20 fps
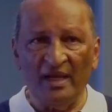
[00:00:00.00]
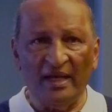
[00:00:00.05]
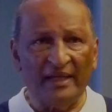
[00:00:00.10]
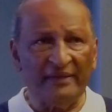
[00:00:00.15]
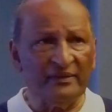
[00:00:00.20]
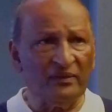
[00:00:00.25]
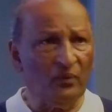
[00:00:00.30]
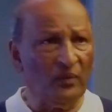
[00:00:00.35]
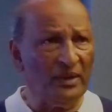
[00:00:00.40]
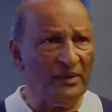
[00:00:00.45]
And
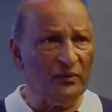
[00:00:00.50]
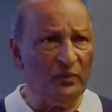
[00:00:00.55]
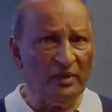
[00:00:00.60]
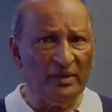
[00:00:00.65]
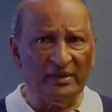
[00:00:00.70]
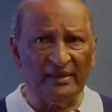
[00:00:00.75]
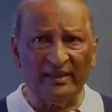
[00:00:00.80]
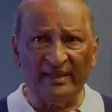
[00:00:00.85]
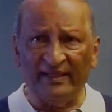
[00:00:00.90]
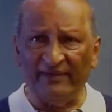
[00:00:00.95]
the one
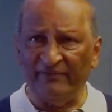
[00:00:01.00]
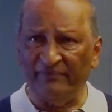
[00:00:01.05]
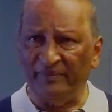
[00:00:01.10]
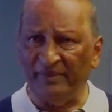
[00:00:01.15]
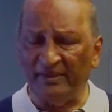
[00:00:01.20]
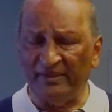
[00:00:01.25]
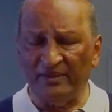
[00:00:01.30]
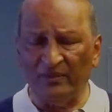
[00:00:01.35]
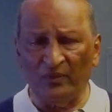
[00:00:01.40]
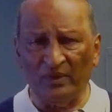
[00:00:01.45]
world
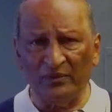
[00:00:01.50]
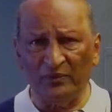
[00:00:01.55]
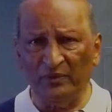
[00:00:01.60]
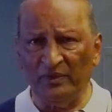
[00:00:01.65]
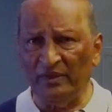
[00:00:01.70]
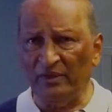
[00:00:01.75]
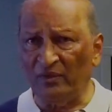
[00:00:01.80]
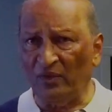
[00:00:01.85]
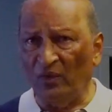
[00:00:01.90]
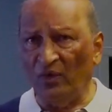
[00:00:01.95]
government, the one
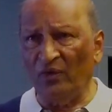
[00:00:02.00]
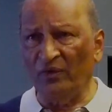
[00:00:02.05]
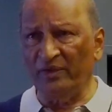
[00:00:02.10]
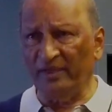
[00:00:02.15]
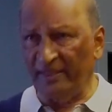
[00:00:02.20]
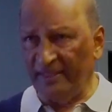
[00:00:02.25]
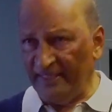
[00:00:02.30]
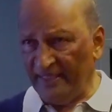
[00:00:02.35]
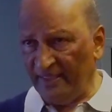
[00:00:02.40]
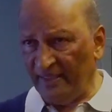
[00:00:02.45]
world
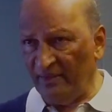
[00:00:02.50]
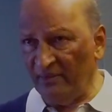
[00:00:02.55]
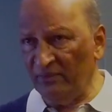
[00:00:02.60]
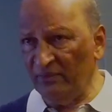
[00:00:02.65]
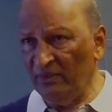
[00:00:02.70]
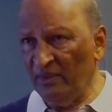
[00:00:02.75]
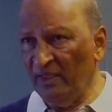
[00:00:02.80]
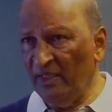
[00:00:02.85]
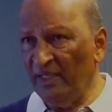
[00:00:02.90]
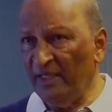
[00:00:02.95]
order
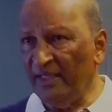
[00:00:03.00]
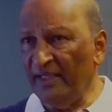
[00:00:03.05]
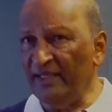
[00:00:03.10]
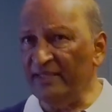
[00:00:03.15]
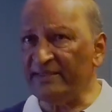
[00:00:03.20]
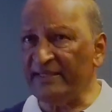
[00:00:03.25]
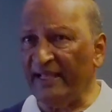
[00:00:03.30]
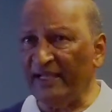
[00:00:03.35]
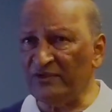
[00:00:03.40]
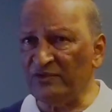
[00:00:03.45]
now,
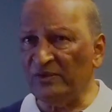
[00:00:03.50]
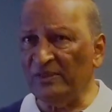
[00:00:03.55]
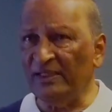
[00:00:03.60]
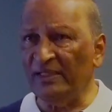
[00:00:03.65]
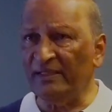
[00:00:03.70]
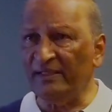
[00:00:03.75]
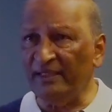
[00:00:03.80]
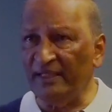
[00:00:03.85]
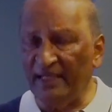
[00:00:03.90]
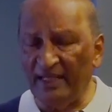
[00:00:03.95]
is actually
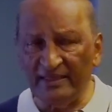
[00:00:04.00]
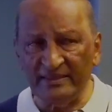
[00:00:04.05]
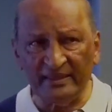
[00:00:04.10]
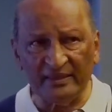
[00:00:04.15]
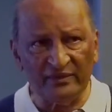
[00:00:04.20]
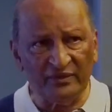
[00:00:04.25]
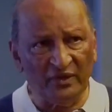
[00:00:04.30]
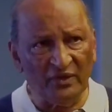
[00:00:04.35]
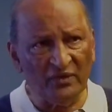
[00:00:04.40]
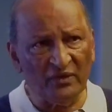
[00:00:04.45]
creating.
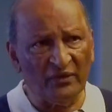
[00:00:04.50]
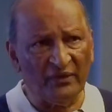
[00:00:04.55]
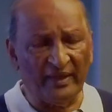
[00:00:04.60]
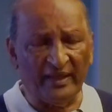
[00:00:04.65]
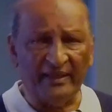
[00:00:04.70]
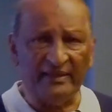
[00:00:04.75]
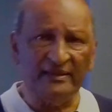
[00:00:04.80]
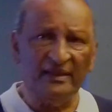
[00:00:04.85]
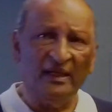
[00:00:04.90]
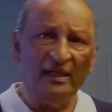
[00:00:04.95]
Do you know
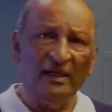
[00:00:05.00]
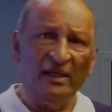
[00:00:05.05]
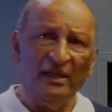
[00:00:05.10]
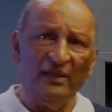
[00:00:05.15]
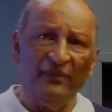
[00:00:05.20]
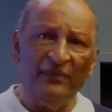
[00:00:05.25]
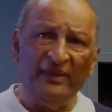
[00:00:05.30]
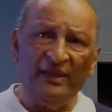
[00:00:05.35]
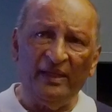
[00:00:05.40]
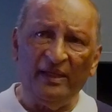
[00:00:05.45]
that
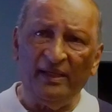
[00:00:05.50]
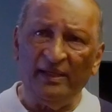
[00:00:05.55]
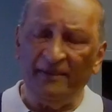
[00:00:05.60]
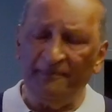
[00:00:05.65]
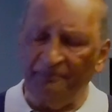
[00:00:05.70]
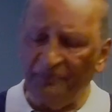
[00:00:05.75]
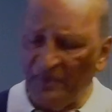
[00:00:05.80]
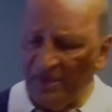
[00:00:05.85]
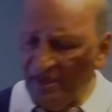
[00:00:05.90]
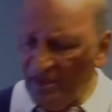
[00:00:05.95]
the,
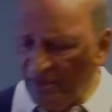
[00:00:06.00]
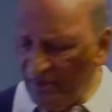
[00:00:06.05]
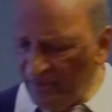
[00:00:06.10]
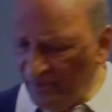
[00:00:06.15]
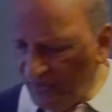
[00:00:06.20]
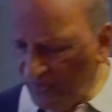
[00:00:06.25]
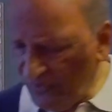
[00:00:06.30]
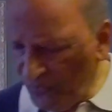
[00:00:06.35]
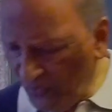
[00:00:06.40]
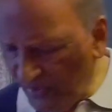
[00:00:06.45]

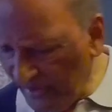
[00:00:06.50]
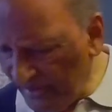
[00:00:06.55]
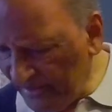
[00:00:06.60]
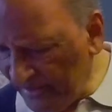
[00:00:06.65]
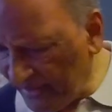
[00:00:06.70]
the World